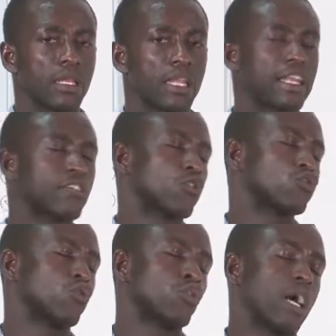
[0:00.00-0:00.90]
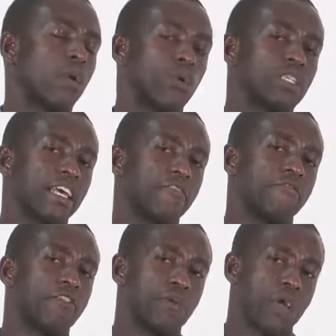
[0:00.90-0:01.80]
Let us also look at what a
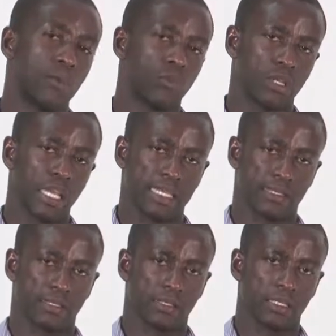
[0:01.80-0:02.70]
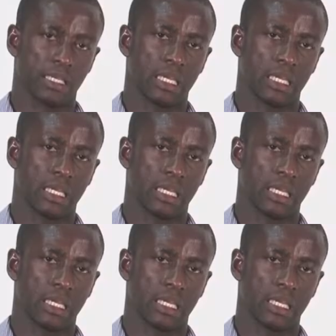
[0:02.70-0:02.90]
variable is.